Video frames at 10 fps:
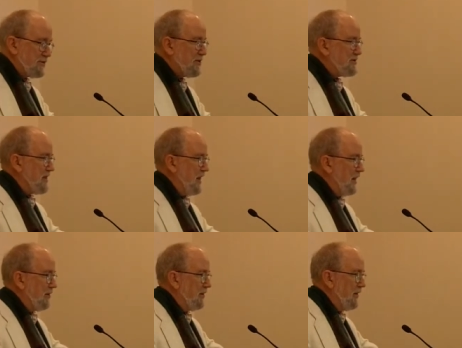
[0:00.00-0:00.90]
search
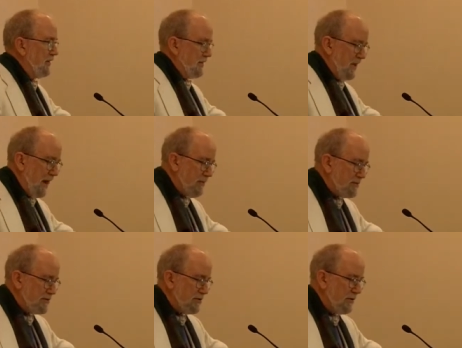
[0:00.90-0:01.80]
out,
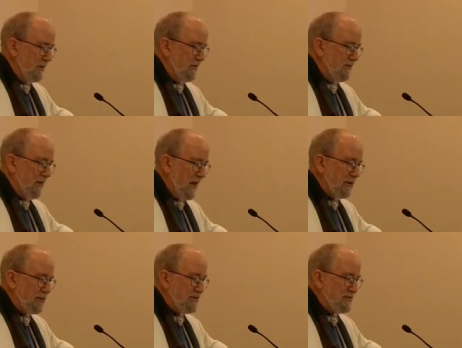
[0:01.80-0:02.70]
capture,
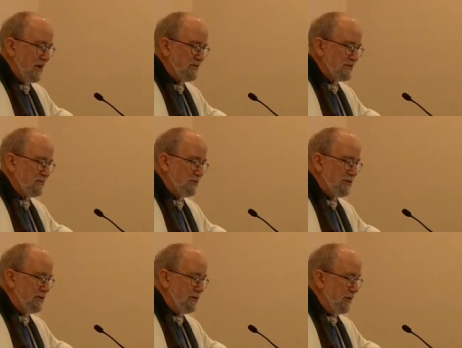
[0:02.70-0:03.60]
vanquish, and
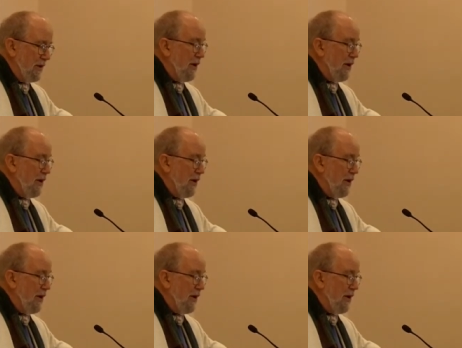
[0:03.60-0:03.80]
subdue